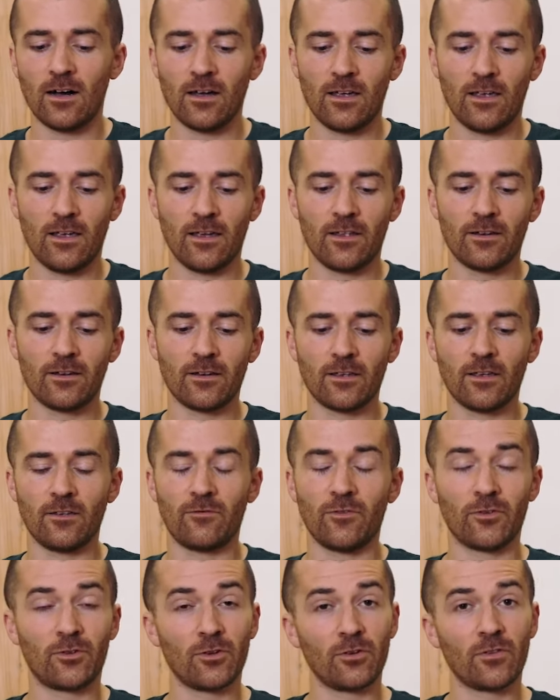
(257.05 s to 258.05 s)
And if
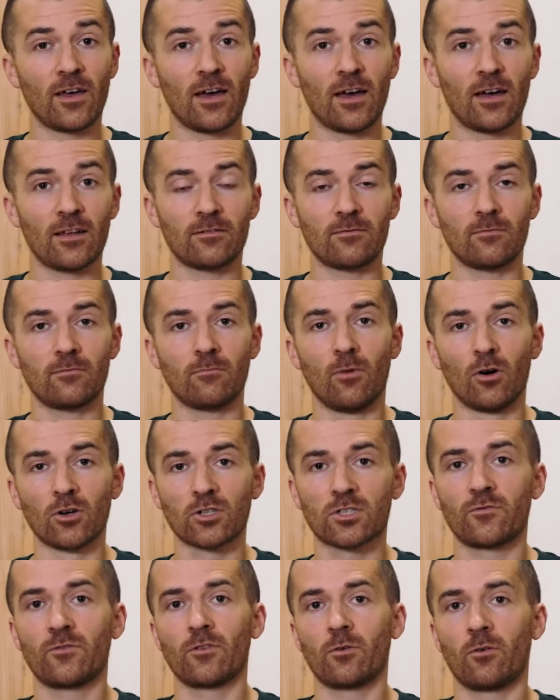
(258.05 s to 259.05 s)
you do that,
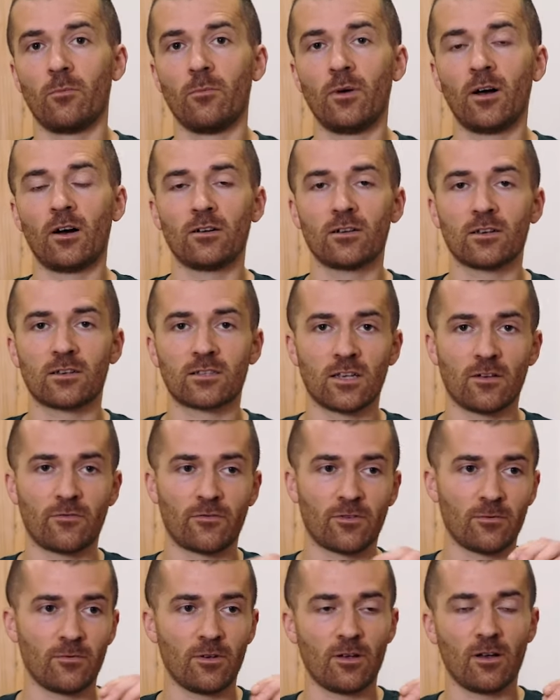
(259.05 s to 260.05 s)
most of it will melt except
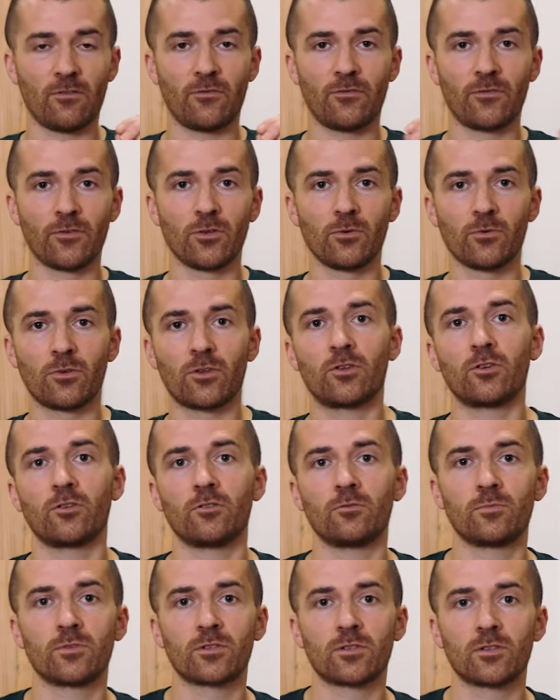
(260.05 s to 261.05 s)
for a few
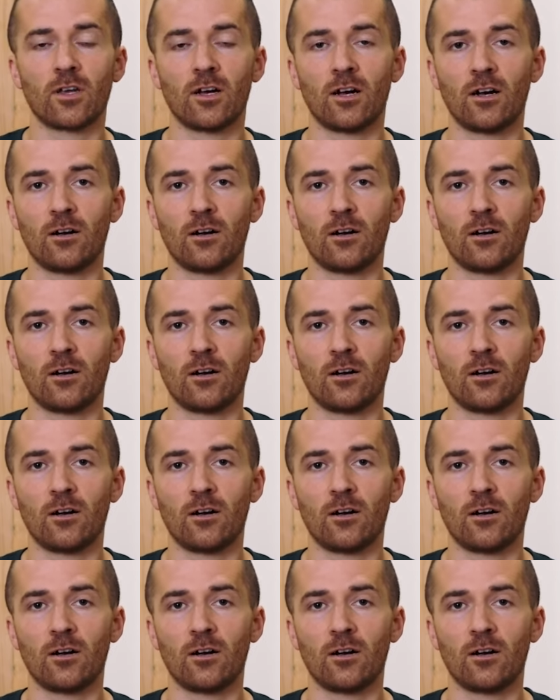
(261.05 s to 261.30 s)
cubes.